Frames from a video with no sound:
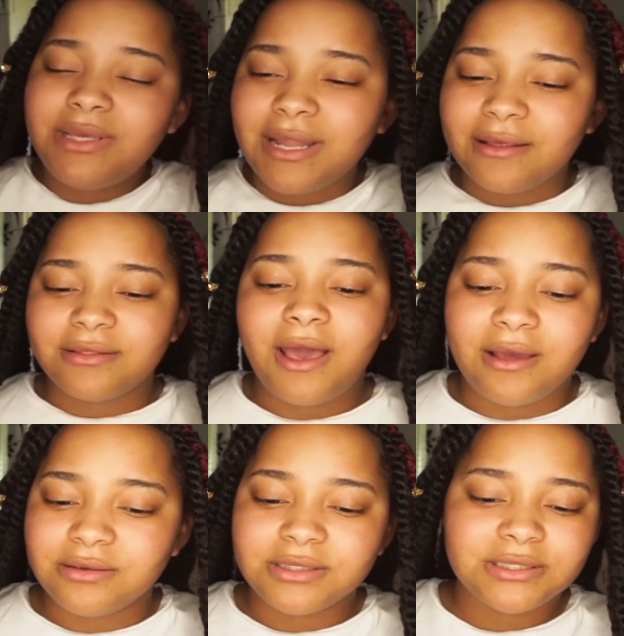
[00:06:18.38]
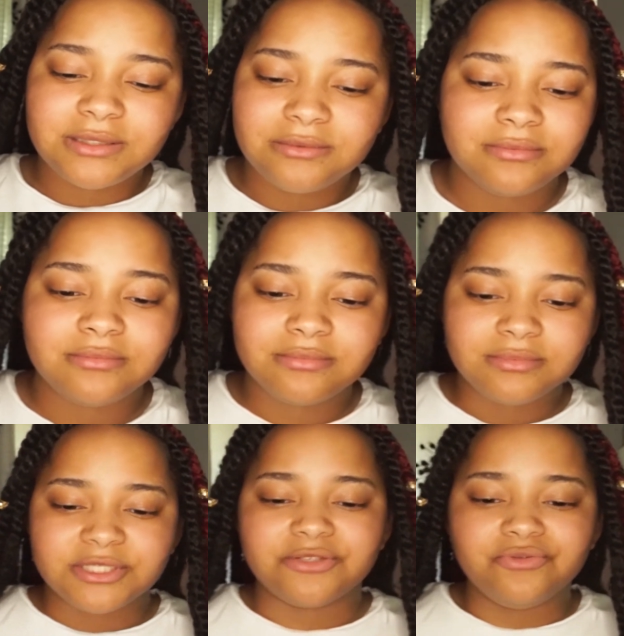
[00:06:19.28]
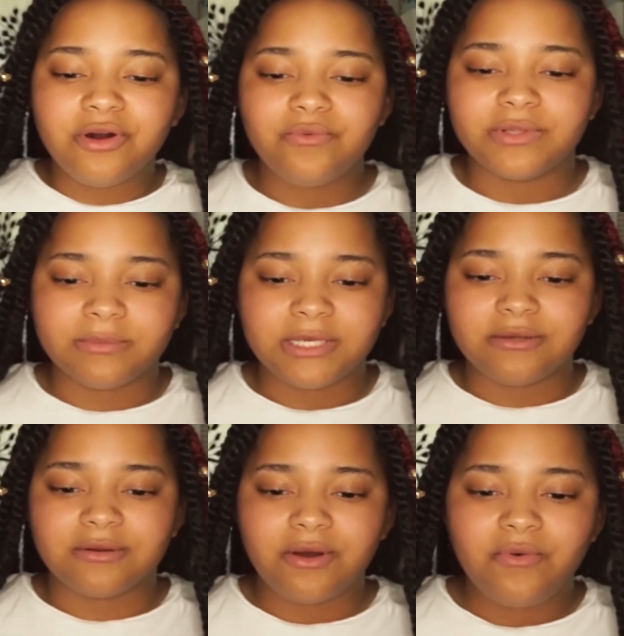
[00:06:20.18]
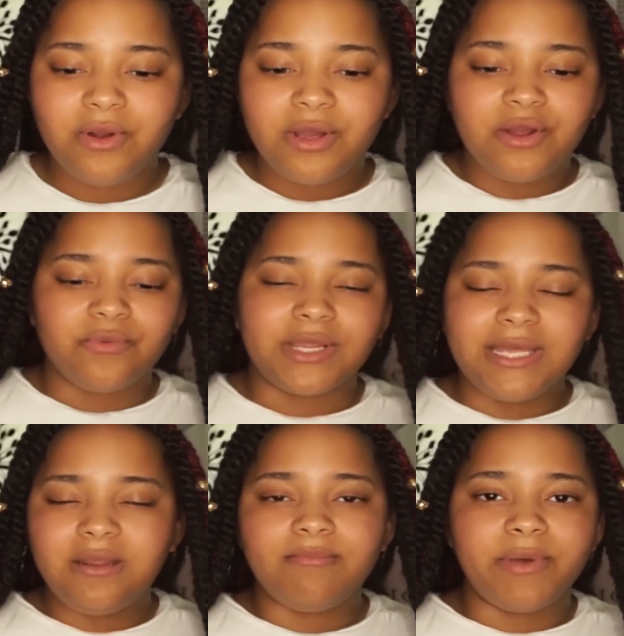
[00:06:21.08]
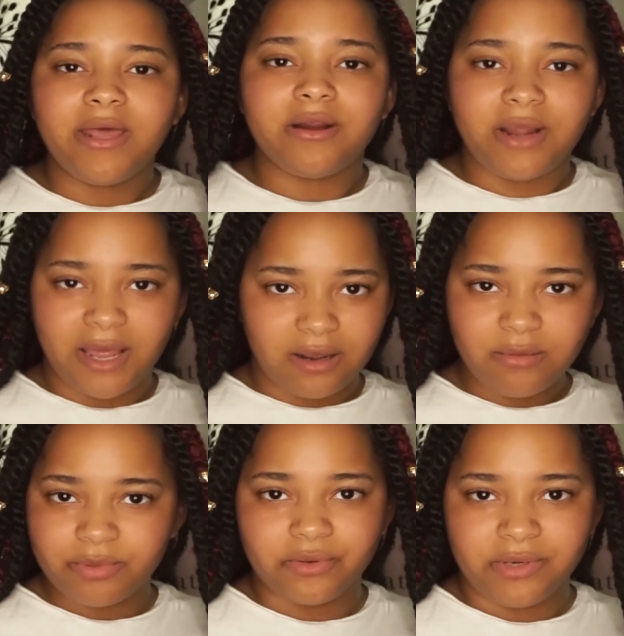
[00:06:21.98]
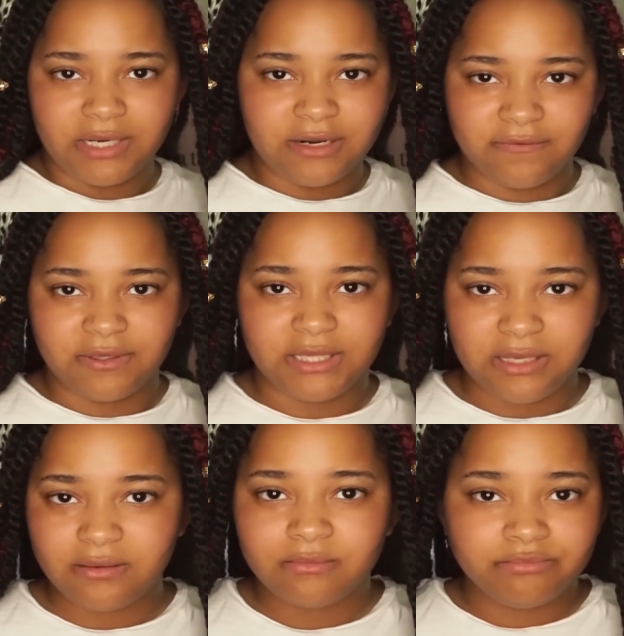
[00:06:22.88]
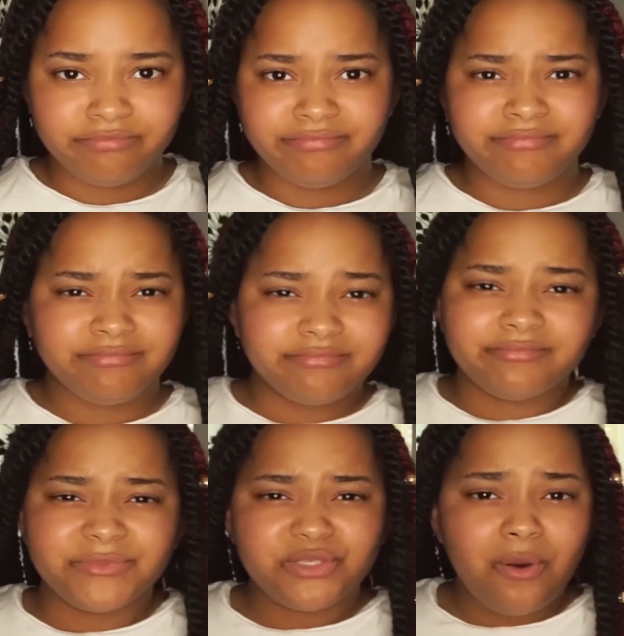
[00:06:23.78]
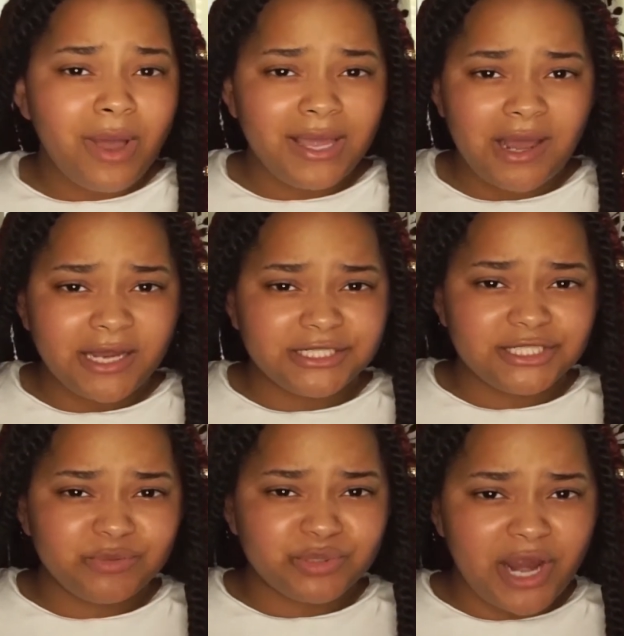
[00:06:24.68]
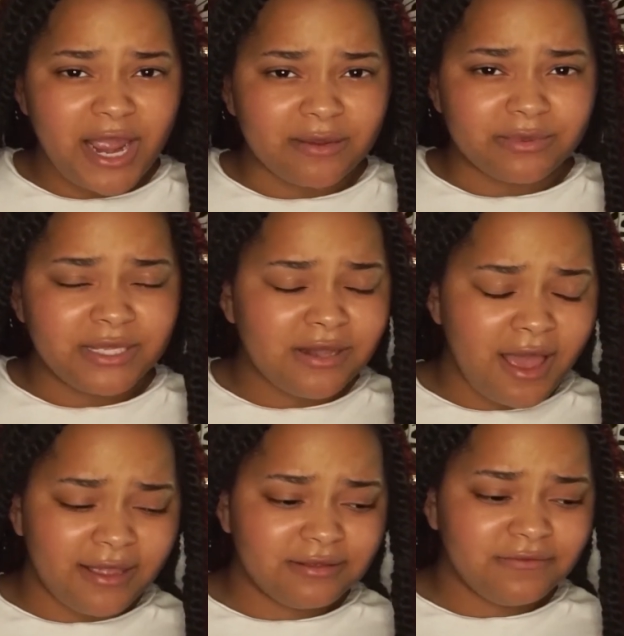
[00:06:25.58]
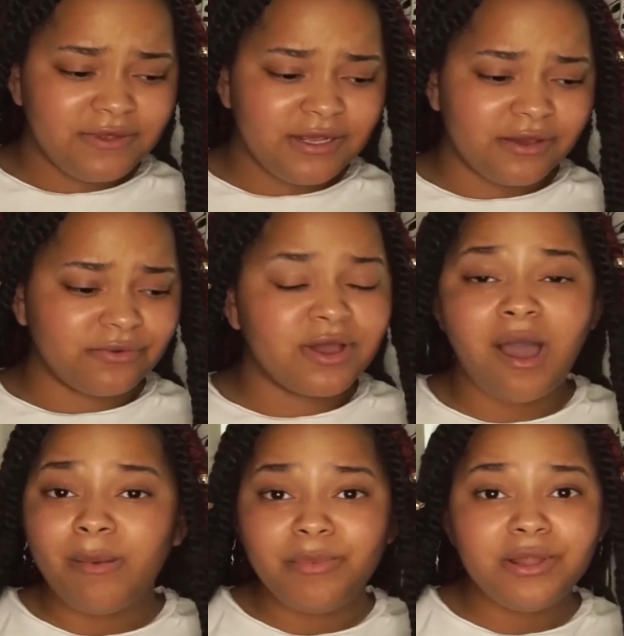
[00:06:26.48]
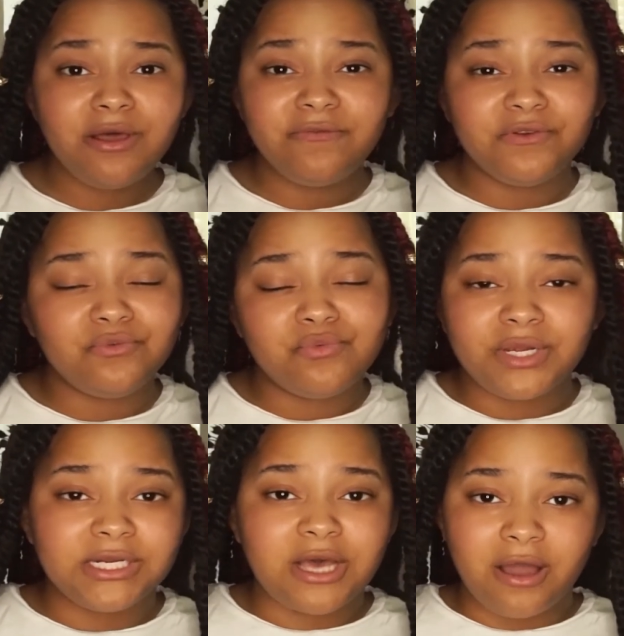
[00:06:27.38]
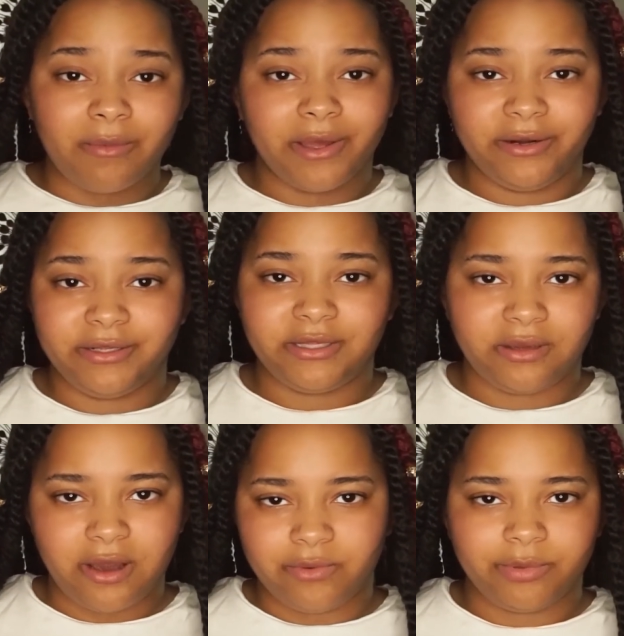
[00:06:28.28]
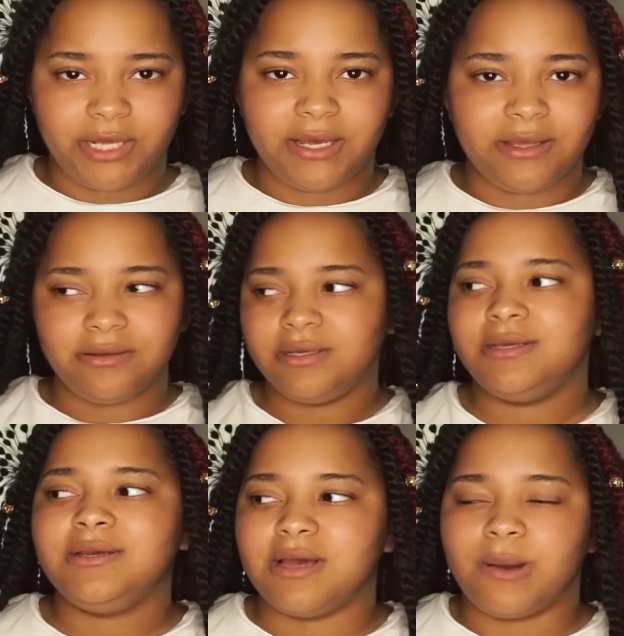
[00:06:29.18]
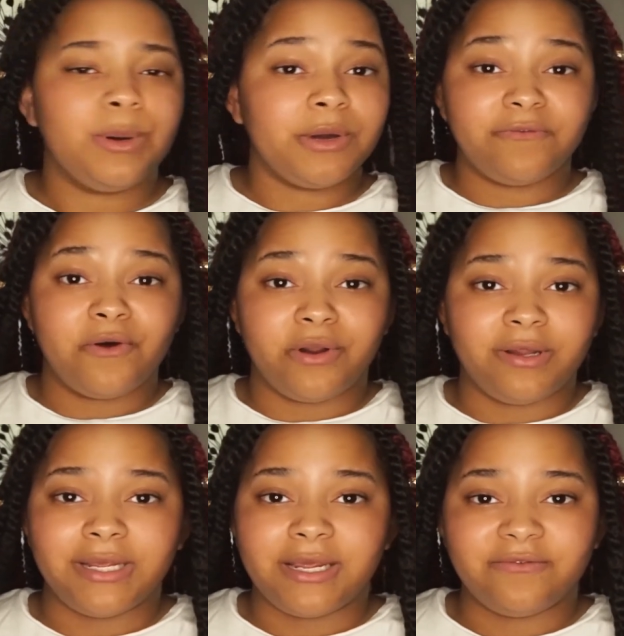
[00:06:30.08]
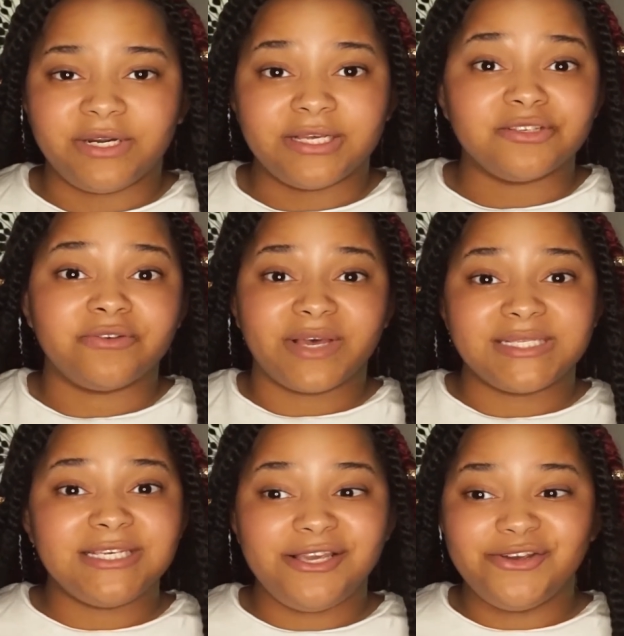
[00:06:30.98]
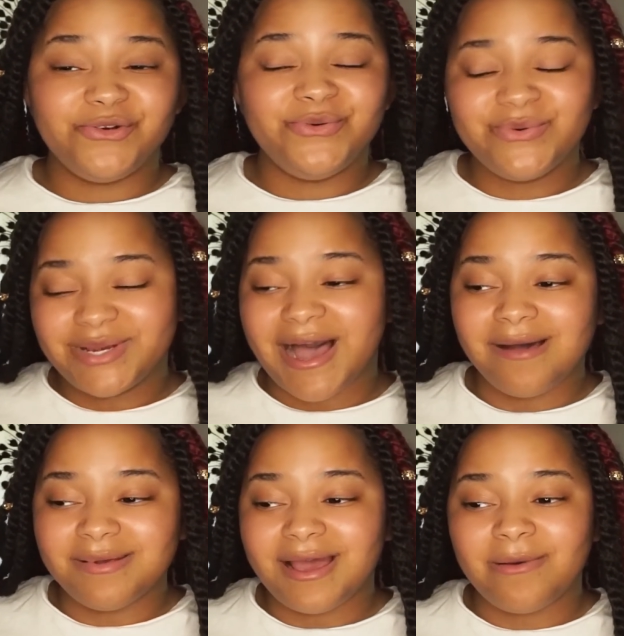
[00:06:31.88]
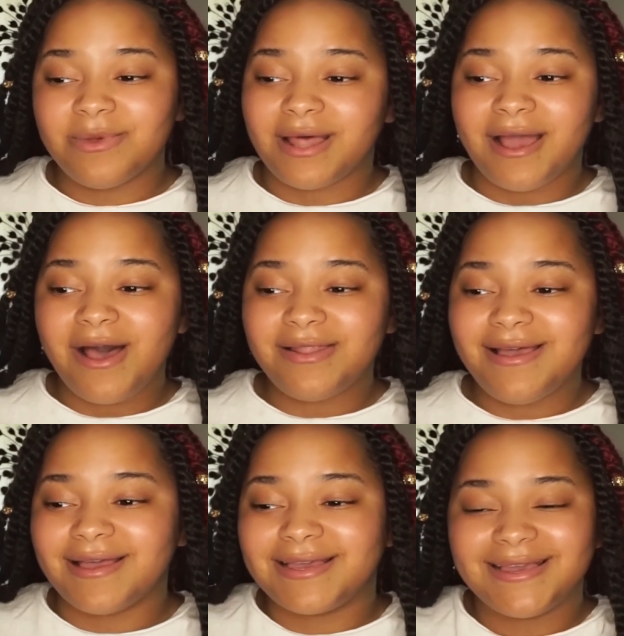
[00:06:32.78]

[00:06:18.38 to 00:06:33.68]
like that. Just grow with me, you know. We're getting better at uploading and everything. So why not just subscribe and like the video? Comment below if you want to talk about anything. I'll reply. I'm on my phone all day, every day. So if I see you comment, I'll be like, oh look,